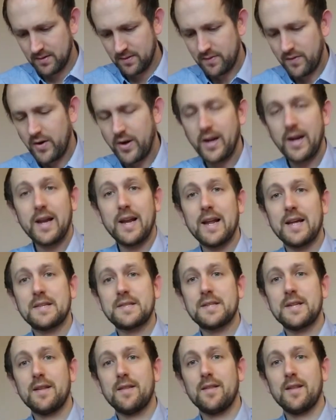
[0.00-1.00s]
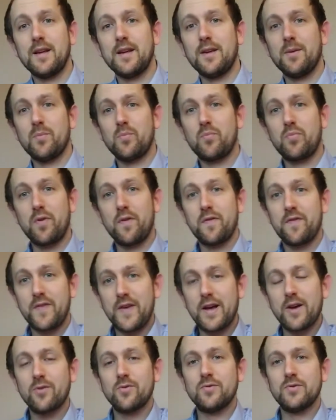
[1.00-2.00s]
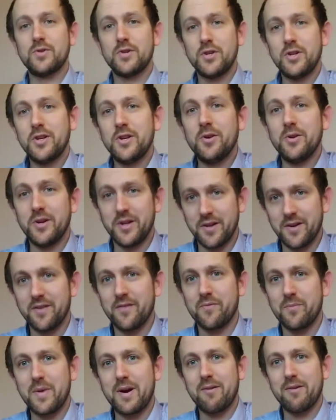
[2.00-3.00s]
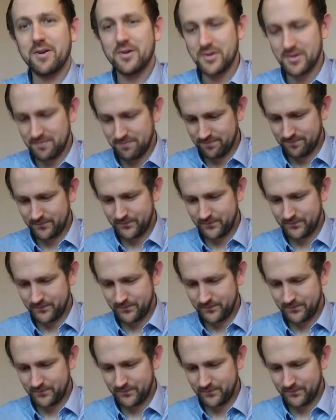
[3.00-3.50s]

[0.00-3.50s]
Finally, let's see the profound union of marriage.